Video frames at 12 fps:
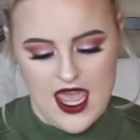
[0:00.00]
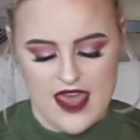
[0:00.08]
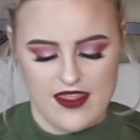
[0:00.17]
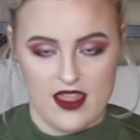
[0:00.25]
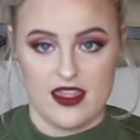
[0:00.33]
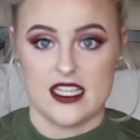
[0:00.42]

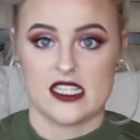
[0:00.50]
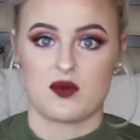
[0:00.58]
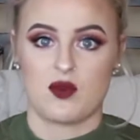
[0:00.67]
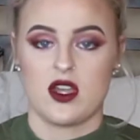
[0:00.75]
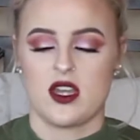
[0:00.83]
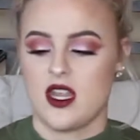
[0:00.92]
and then this
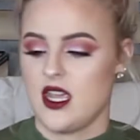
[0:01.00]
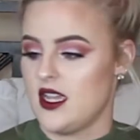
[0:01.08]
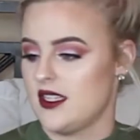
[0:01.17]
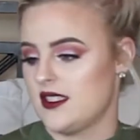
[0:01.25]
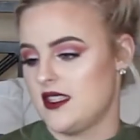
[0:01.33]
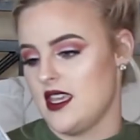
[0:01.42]
one
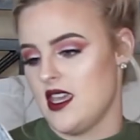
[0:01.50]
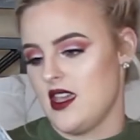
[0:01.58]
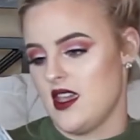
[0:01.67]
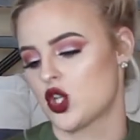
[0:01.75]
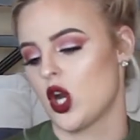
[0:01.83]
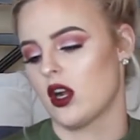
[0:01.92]
is
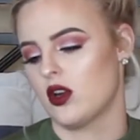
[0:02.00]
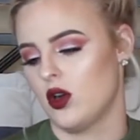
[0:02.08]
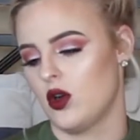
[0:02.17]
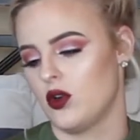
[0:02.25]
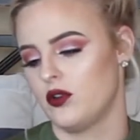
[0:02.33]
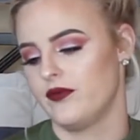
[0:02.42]
the
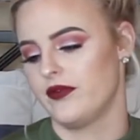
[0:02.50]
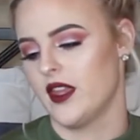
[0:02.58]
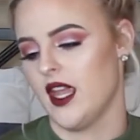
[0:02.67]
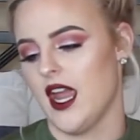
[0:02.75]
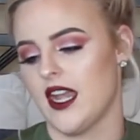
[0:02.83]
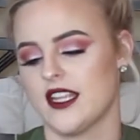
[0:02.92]
charcoal,
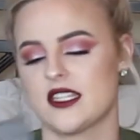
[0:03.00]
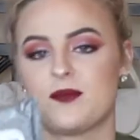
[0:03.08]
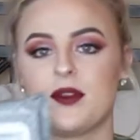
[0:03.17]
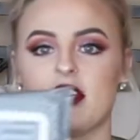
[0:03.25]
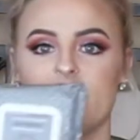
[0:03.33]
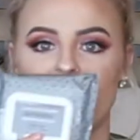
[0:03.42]
and it's
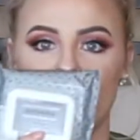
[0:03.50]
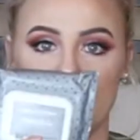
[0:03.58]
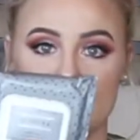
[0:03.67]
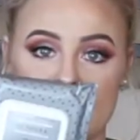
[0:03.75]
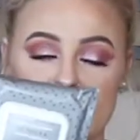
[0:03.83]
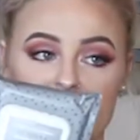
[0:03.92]
purifying
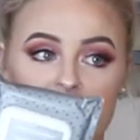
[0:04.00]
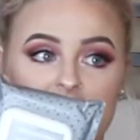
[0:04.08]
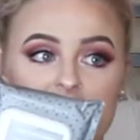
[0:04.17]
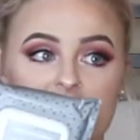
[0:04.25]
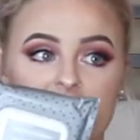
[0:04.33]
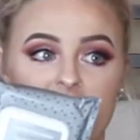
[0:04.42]
and
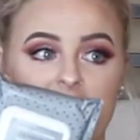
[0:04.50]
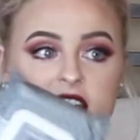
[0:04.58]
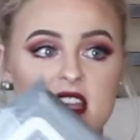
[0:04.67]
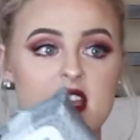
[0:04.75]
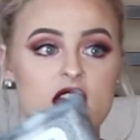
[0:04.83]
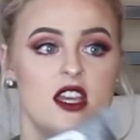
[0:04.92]

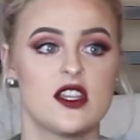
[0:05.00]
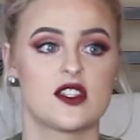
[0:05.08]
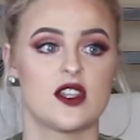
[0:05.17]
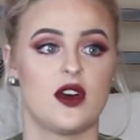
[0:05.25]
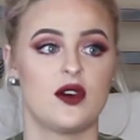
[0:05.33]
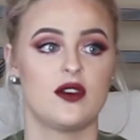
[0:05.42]
detoxifying.
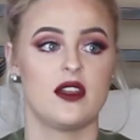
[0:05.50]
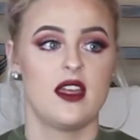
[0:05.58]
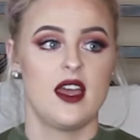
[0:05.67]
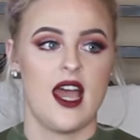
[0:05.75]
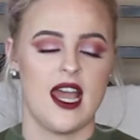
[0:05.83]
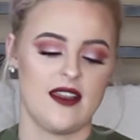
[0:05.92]
So
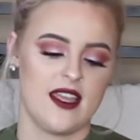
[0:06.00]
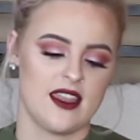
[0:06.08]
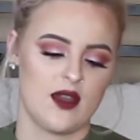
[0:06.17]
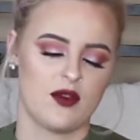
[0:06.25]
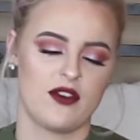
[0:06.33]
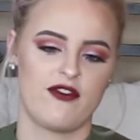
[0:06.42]
I like
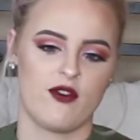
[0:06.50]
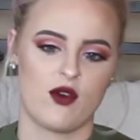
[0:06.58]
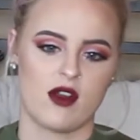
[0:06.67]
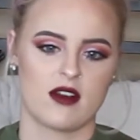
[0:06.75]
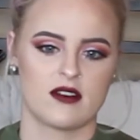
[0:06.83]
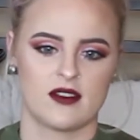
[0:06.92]
that one
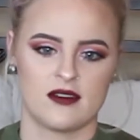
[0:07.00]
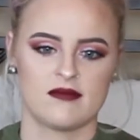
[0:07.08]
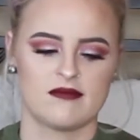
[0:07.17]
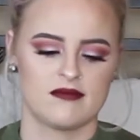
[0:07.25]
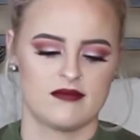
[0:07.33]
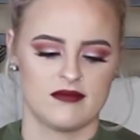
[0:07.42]
for
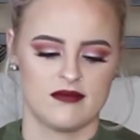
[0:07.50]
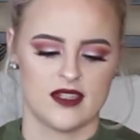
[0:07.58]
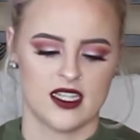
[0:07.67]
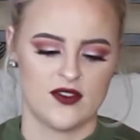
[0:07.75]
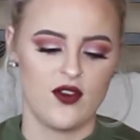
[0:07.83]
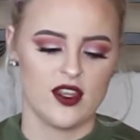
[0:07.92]

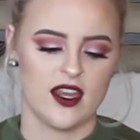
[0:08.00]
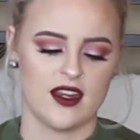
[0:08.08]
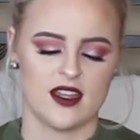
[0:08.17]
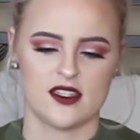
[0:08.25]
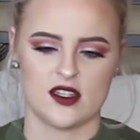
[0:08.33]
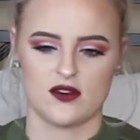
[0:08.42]

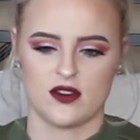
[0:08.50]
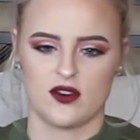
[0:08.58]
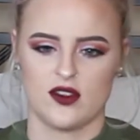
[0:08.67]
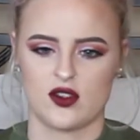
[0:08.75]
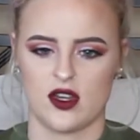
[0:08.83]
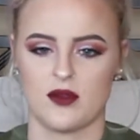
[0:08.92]
exfoliating because you're
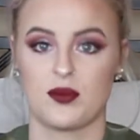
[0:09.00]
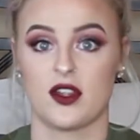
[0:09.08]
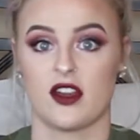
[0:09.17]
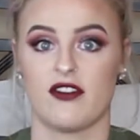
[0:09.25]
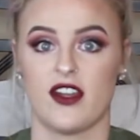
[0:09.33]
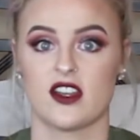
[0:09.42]
literally trying to
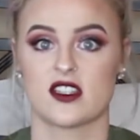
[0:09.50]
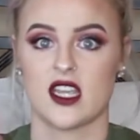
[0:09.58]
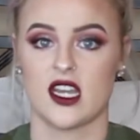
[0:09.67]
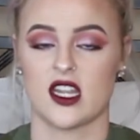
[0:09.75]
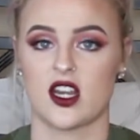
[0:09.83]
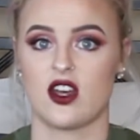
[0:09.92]
purify your
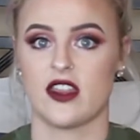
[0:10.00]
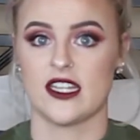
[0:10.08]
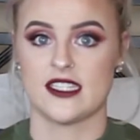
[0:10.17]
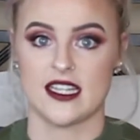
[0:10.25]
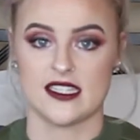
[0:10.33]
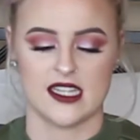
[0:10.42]
skin and get all
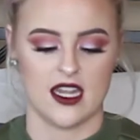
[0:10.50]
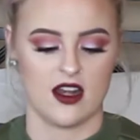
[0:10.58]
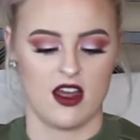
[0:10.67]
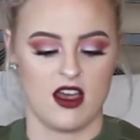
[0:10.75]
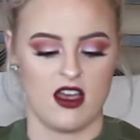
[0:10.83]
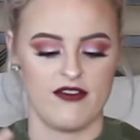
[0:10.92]
that dead skin
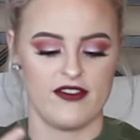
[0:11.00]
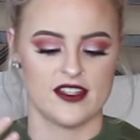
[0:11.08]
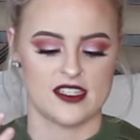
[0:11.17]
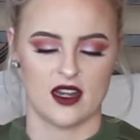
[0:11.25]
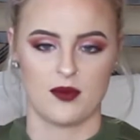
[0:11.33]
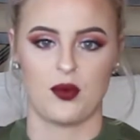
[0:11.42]
off, and
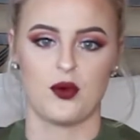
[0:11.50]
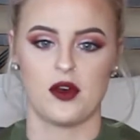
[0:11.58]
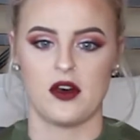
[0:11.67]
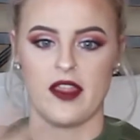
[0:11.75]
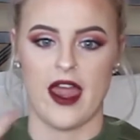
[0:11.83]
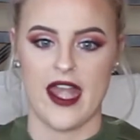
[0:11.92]
it's going to pull
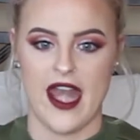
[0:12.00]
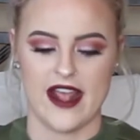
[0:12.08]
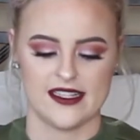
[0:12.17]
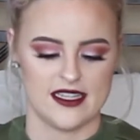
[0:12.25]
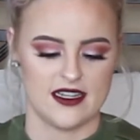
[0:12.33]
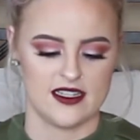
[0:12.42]
all that
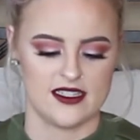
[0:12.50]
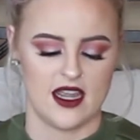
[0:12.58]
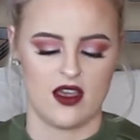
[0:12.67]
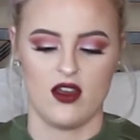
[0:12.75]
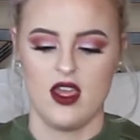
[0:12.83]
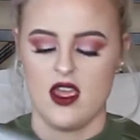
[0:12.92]
nastiness
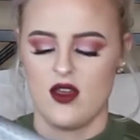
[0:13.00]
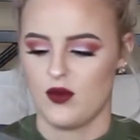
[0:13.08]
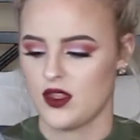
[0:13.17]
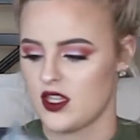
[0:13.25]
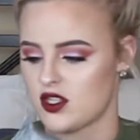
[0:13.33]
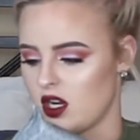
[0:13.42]
out
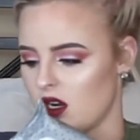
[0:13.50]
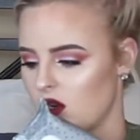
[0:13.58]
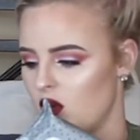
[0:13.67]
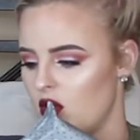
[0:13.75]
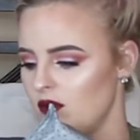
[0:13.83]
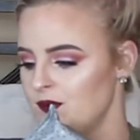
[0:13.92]
with the
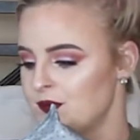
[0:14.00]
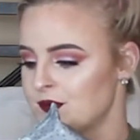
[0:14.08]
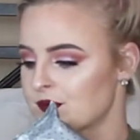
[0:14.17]
charcoal.